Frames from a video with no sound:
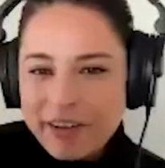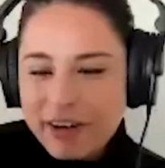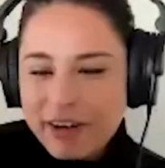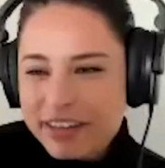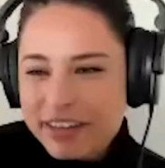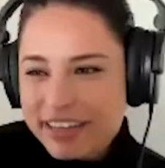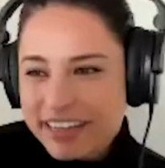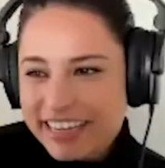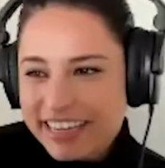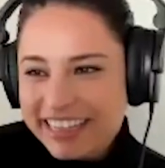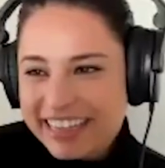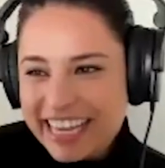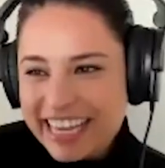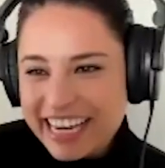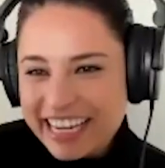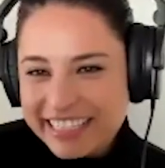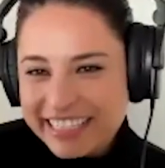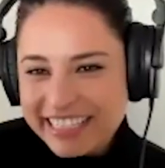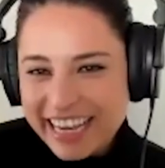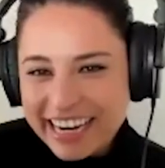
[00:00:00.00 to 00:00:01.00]
well, the
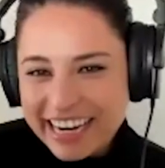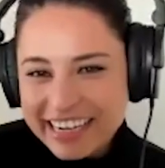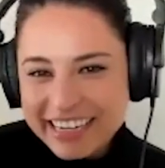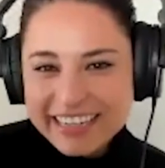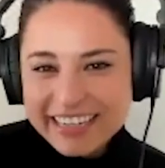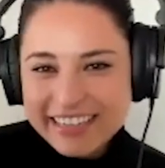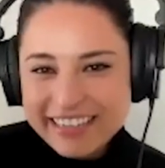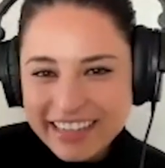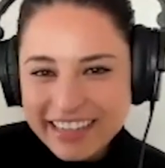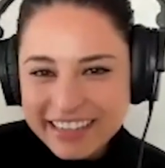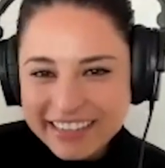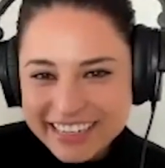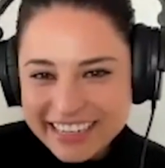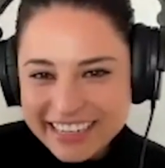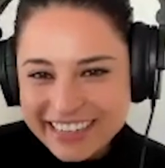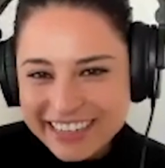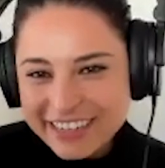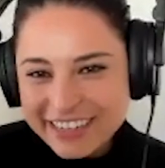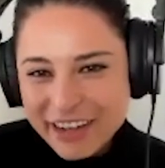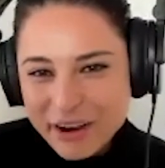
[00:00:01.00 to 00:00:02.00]
the anxiety
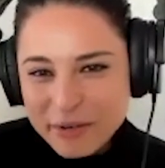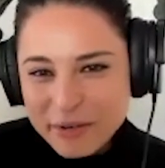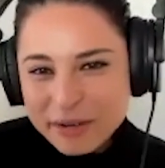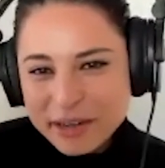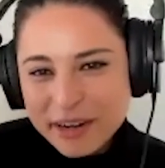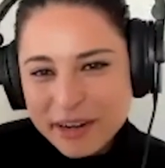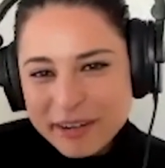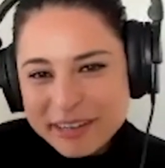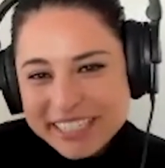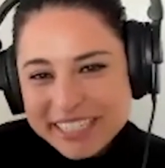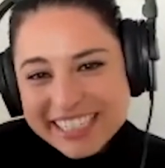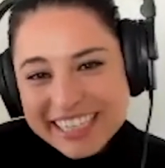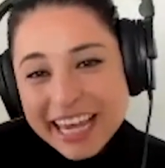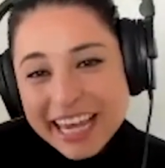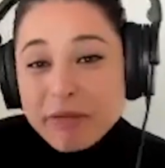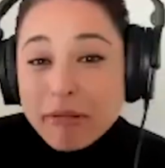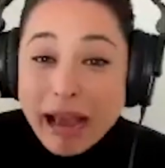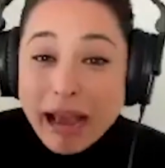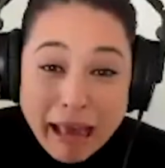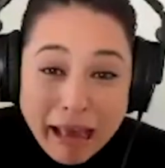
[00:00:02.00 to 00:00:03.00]
selling. You know, we're always
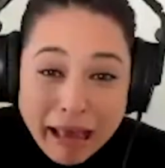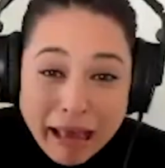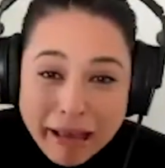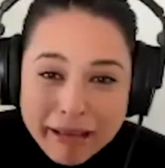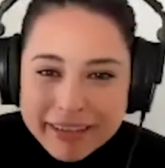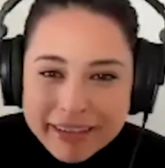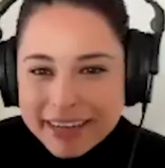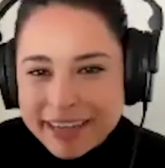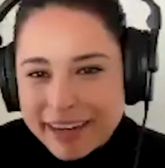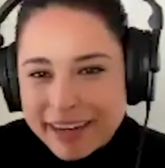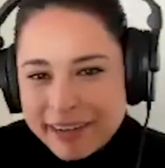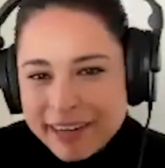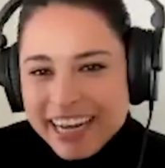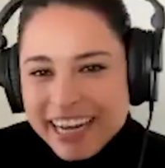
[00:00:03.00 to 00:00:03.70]
like, well, oh, you know.